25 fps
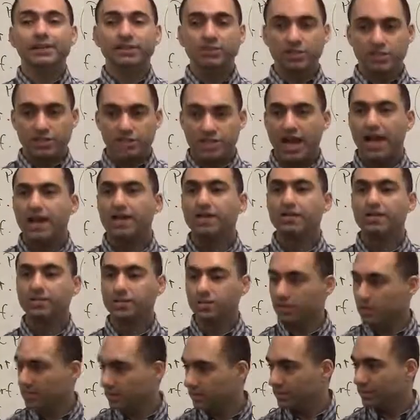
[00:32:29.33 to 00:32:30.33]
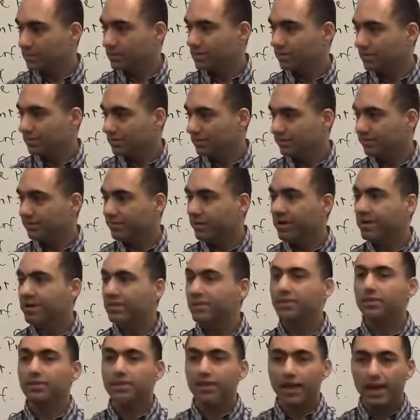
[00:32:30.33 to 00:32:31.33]
The challenge is
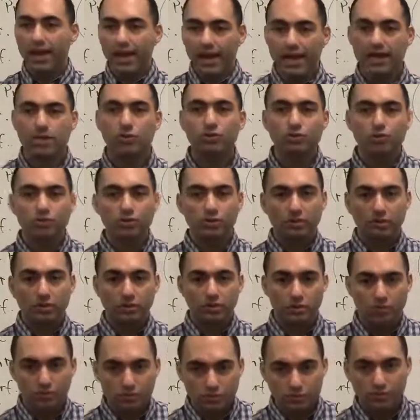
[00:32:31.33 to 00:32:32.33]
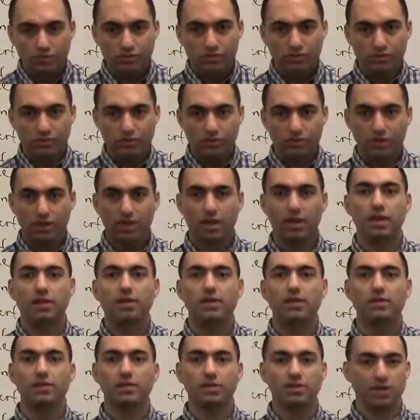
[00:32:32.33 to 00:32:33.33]
finding the actual use
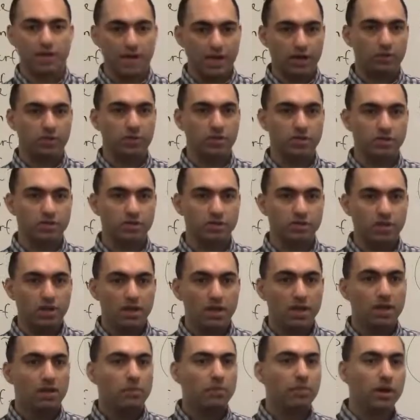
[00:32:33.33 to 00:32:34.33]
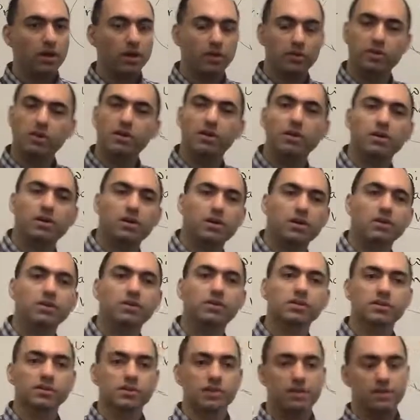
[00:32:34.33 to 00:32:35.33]
in English language by looking at
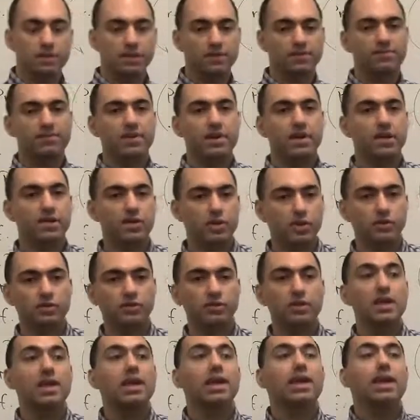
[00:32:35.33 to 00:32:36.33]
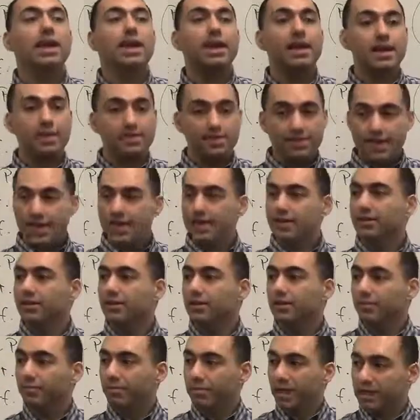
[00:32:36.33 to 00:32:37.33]
articles and all that, finding those, and
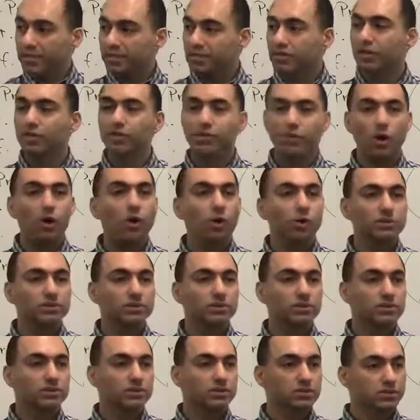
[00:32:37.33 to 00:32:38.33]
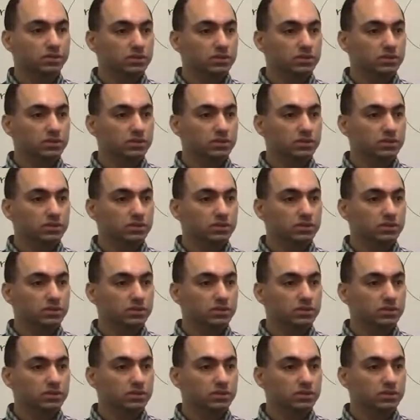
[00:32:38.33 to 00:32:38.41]
then based on those,